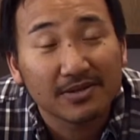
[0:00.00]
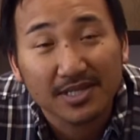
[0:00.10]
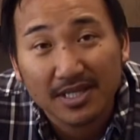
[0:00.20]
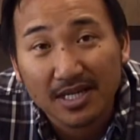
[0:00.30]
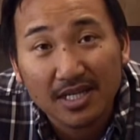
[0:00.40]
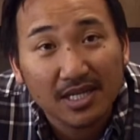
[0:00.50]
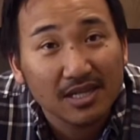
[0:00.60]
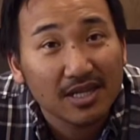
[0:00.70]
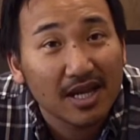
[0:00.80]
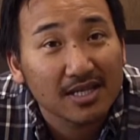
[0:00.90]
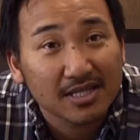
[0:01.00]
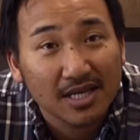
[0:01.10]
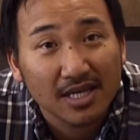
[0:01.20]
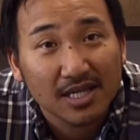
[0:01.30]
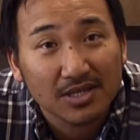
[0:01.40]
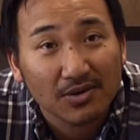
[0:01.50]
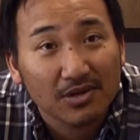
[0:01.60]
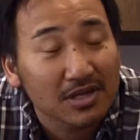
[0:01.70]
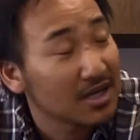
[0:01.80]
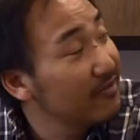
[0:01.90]
study in the United States
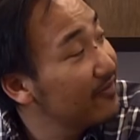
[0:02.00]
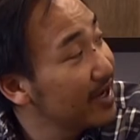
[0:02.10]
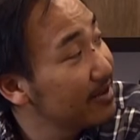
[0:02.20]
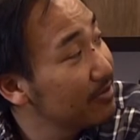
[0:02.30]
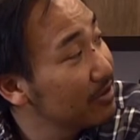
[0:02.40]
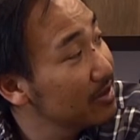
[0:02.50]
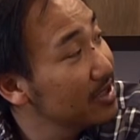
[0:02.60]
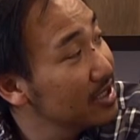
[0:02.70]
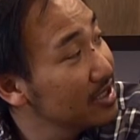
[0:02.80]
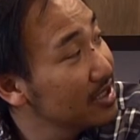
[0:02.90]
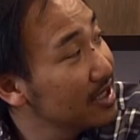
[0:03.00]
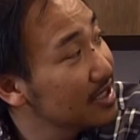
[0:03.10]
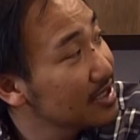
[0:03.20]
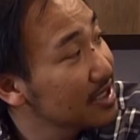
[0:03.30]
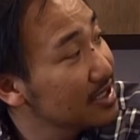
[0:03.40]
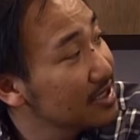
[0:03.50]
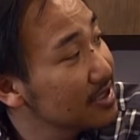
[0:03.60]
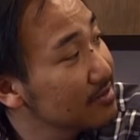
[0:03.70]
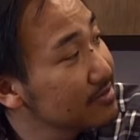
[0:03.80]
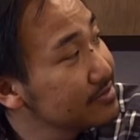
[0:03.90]
or to come find employment in the United States here.